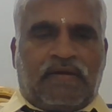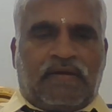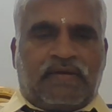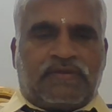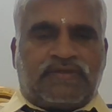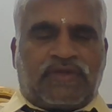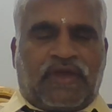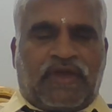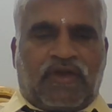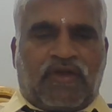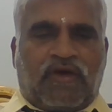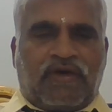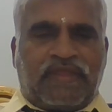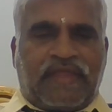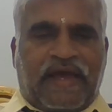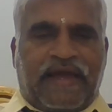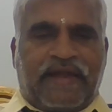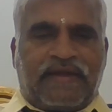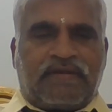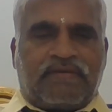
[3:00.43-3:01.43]
So you know
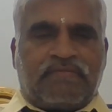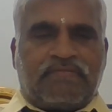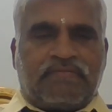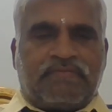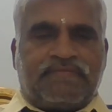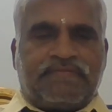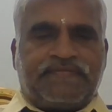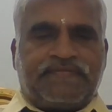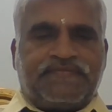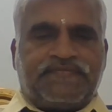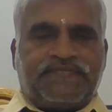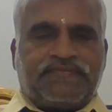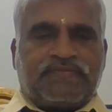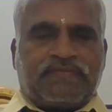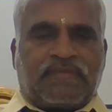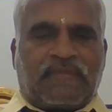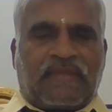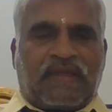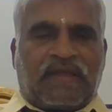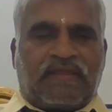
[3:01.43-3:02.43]
that
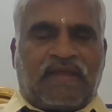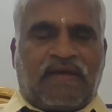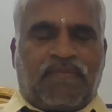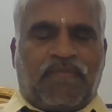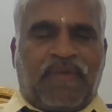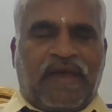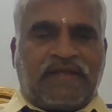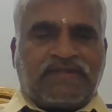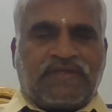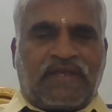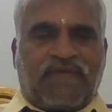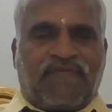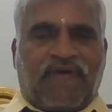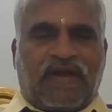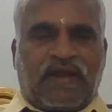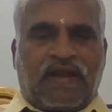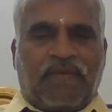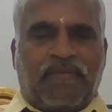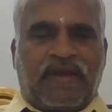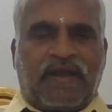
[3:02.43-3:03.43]
the basic
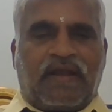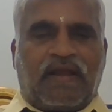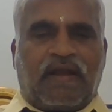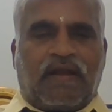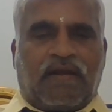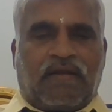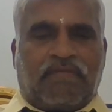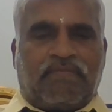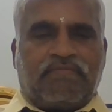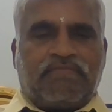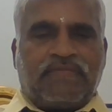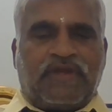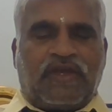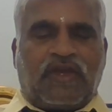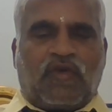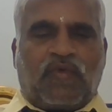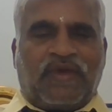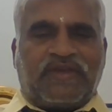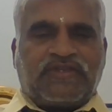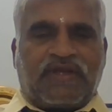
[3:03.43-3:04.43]
fundamental
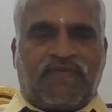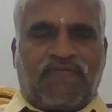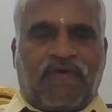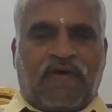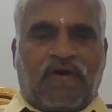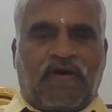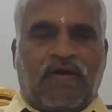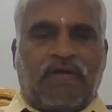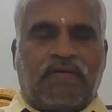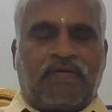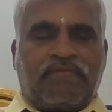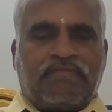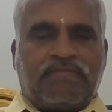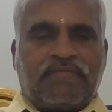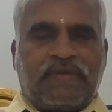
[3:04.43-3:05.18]
equation for